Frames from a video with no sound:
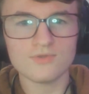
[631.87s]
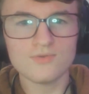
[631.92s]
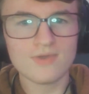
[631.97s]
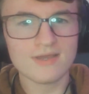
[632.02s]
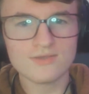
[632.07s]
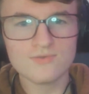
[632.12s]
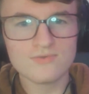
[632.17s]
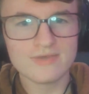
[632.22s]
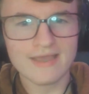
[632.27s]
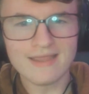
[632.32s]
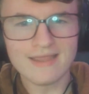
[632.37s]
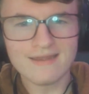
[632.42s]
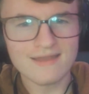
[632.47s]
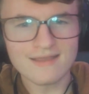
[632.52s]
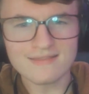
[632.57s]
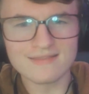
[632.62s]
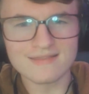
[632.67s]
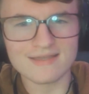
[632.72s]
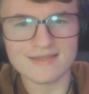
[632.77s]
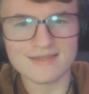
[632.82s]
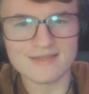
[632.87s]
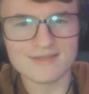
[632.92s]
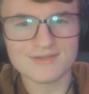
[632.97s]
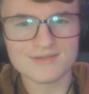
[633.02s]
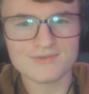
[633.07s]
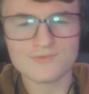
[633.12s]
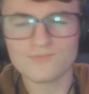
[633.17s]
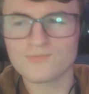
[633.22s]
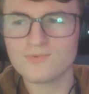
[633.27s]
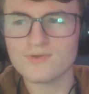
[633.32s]
you gain nothing.
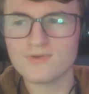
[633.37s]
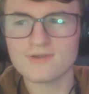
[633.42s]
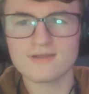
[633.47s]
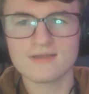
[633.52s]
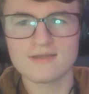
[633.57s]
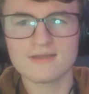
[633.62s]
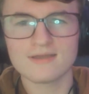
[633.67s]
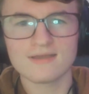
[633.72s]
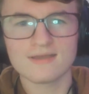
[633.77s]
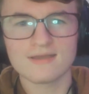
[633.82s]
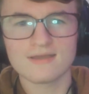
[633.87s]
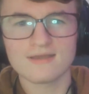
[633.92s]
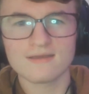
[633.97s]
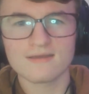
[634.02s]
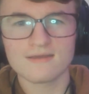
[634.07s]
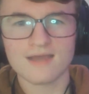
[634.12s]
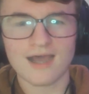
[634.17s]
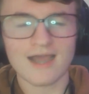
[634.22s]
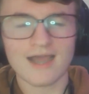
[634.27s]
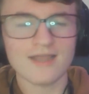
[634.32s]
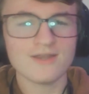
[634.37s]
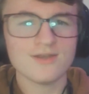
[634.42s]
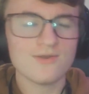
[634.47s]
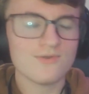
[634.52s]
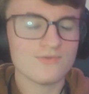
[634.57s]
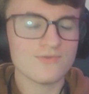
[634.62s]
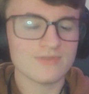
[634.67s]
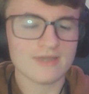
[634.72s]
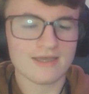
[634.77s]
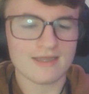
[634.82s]
What I know
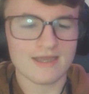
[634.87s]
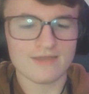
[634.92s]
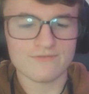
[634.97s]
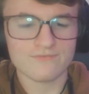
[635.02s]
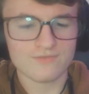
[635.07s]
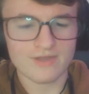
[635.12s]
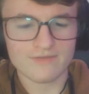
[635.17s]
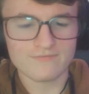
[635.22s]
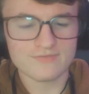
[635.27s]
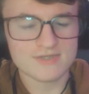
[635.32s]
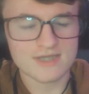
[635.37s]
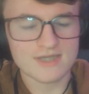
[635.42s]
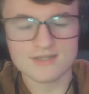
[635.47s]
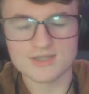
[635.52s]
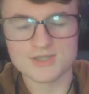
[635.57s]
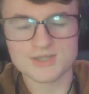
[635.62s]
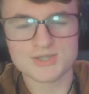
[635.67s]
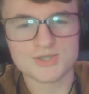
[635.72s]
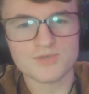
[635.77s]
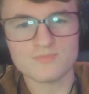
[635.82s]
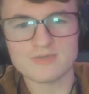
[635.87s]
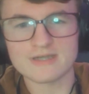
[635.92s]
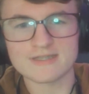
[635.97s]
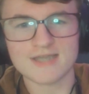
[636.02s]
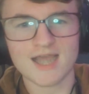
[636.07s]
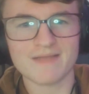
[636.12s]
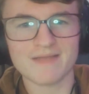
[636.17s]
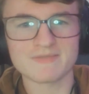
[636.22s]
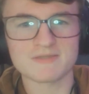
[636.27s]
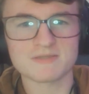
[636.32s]
that I've said this so many
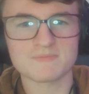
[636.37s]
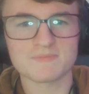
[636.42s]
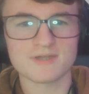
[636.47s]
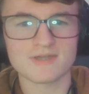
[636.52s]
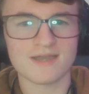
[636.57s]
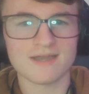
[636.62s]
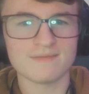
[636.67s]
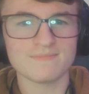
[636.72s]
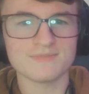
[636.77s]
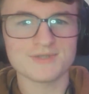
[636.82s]
times, but I'm